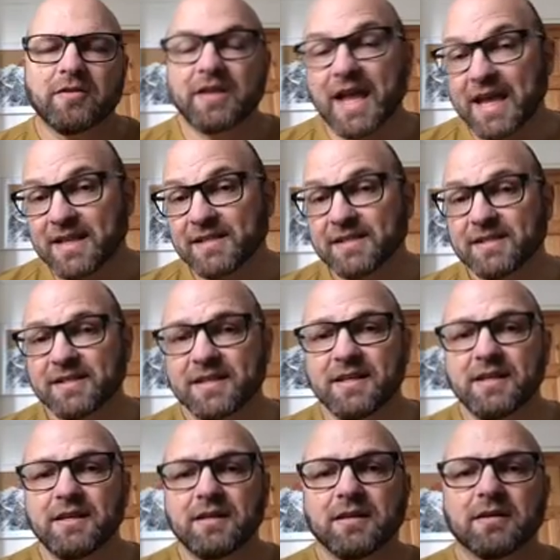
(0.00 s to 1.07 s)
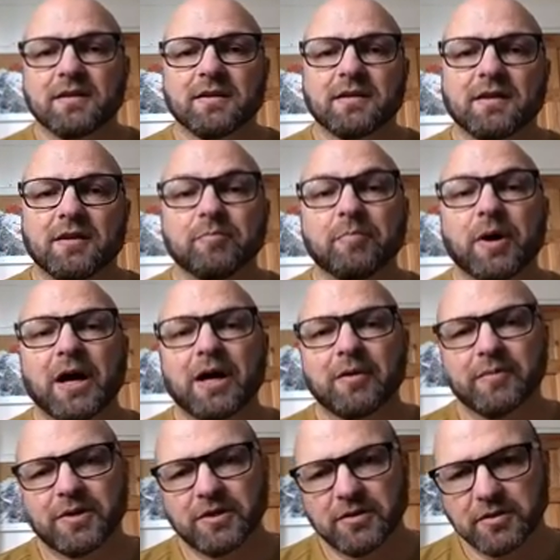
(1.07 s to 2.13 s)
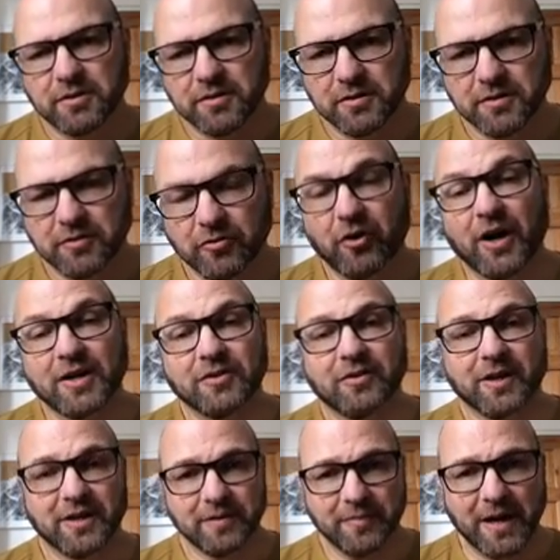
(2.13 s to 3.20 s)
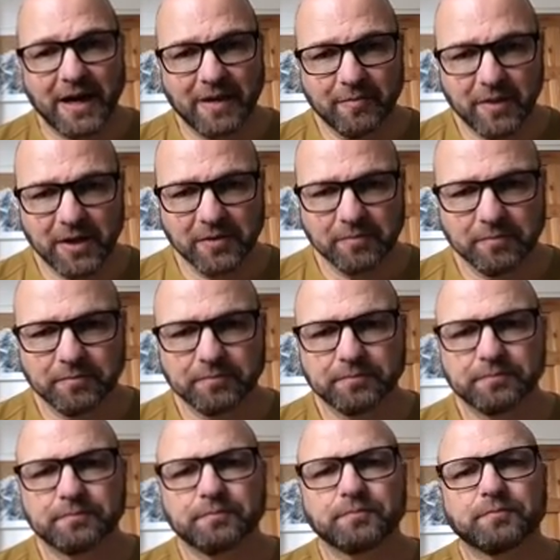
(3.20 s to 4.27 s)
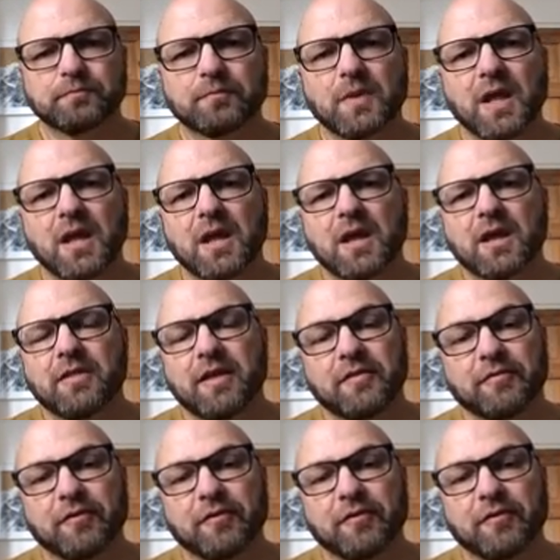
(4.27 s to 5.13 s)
The ANC in Parliament tried to undermine me. They